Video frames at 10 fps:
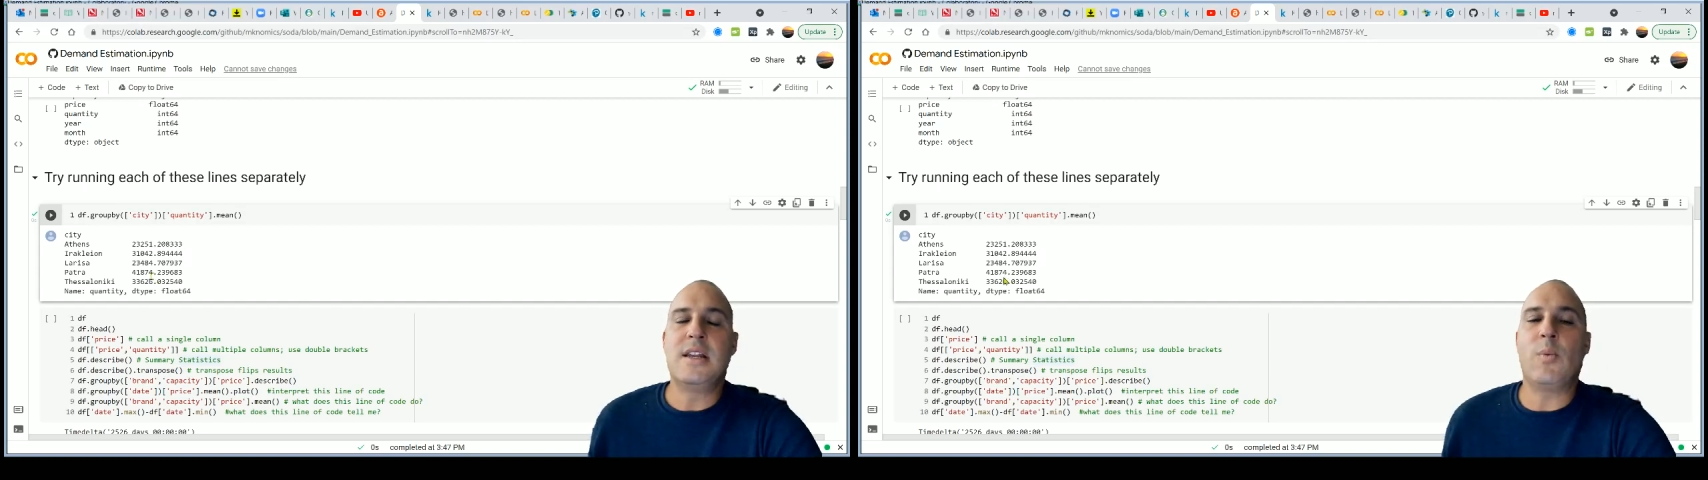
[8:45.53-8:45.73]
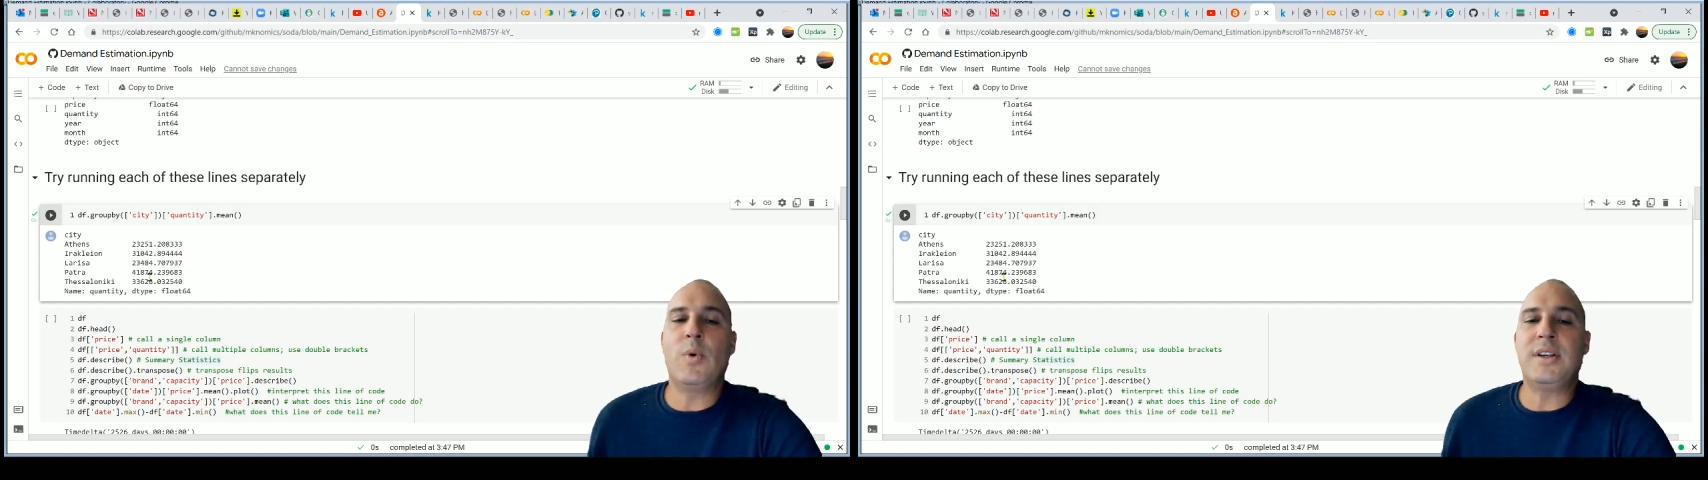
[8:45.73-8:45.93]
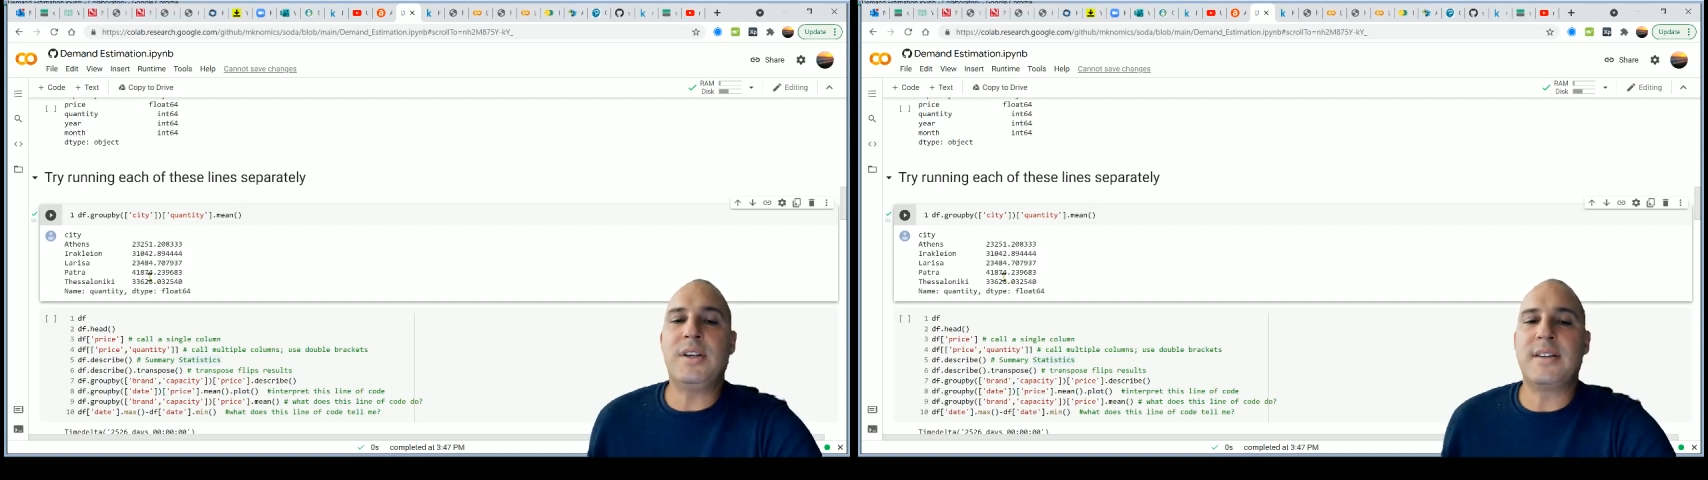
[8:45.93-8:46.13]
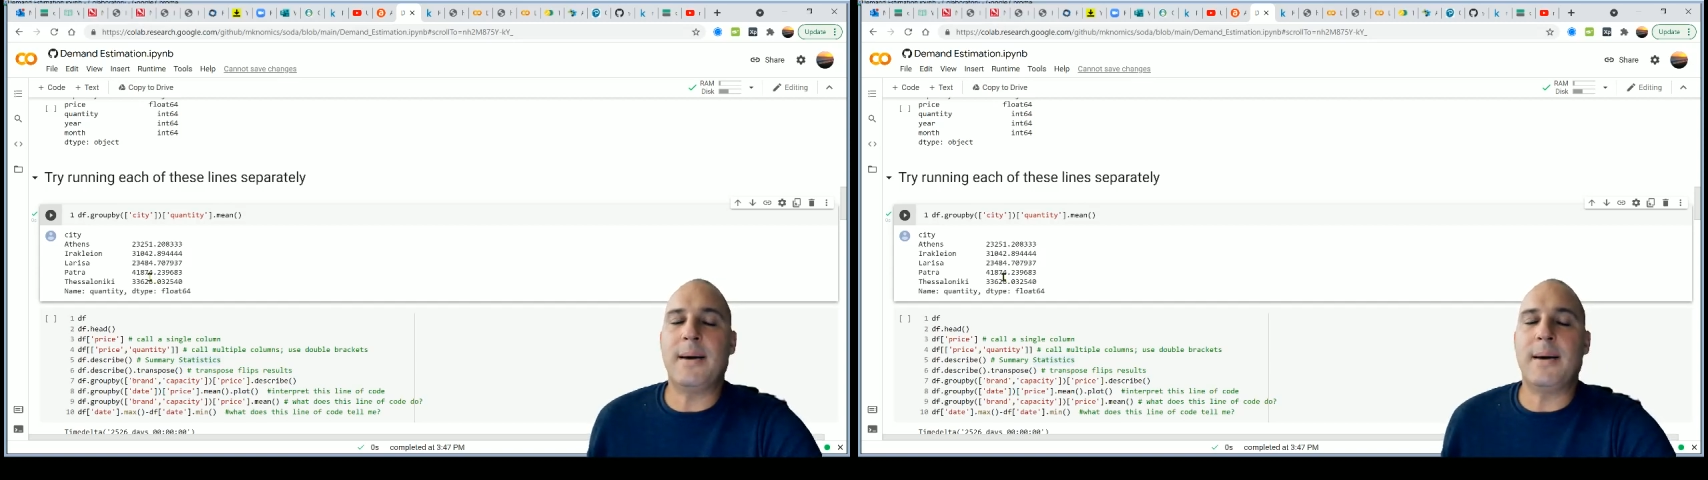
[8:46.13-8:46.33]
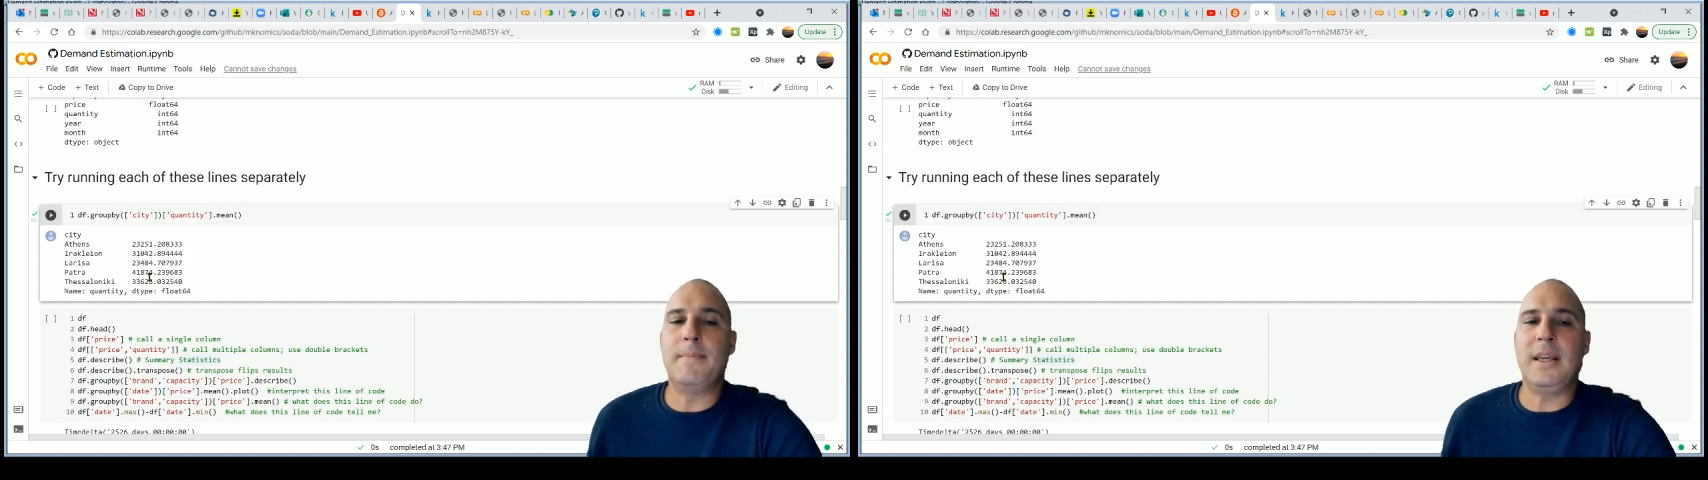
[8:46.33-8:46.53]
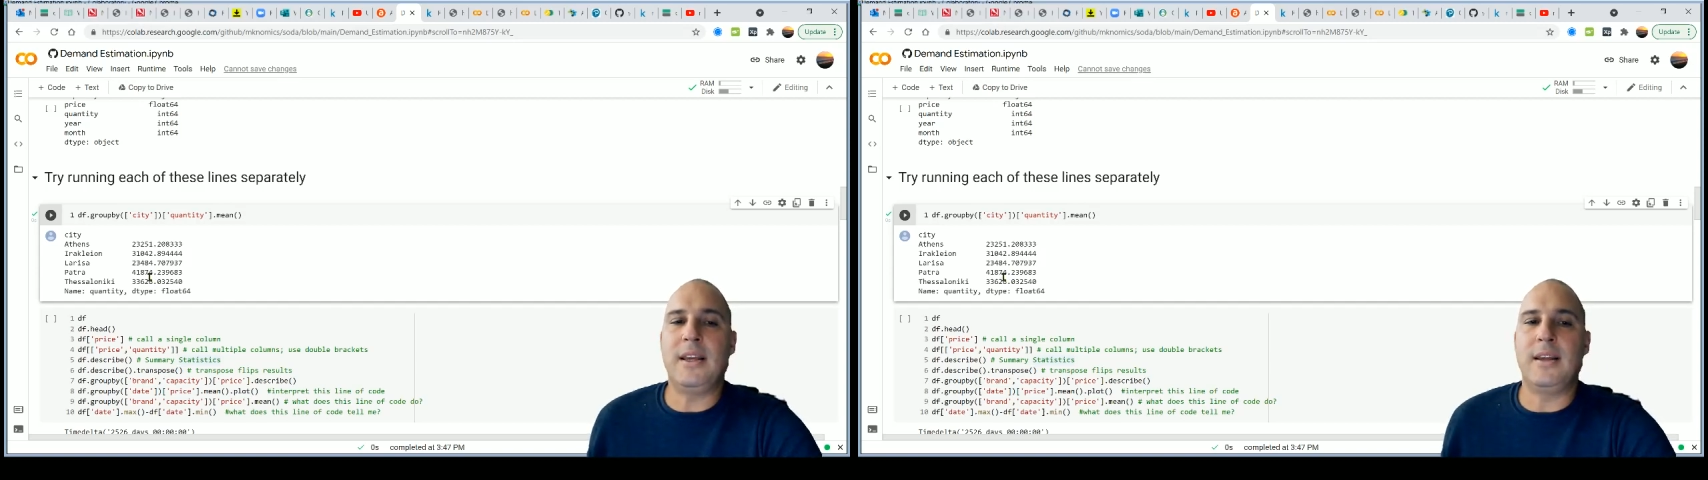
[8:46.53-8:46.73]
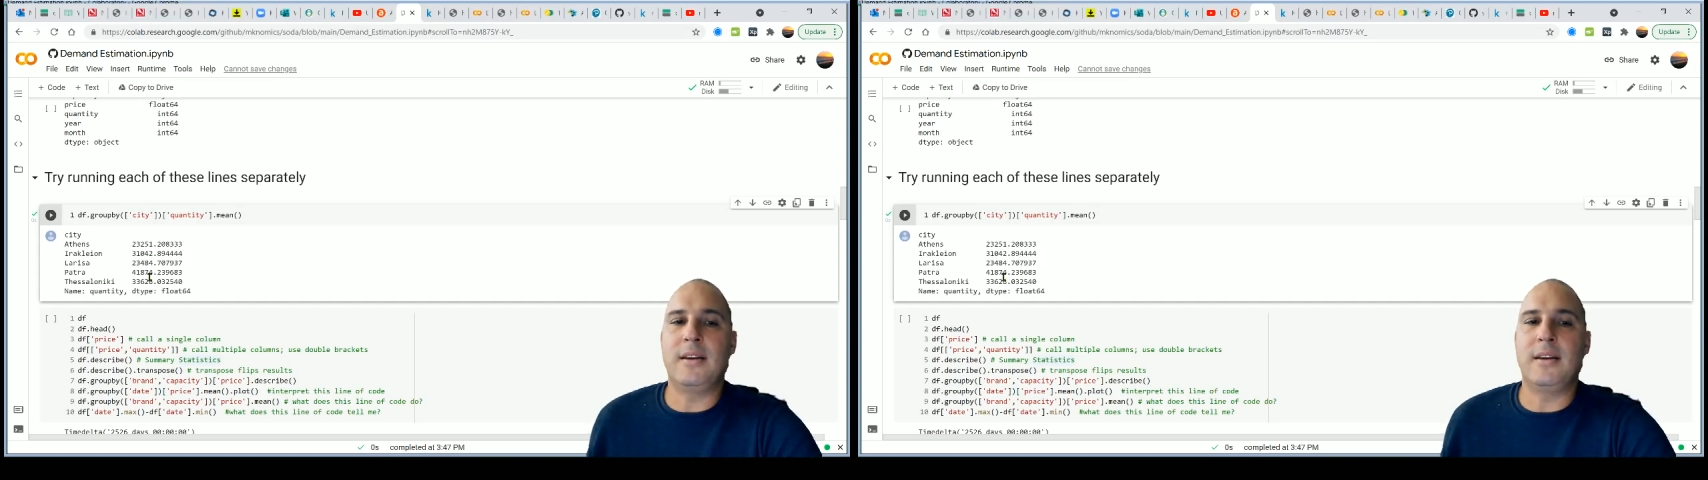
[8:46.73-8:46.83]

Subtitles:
What does that mean?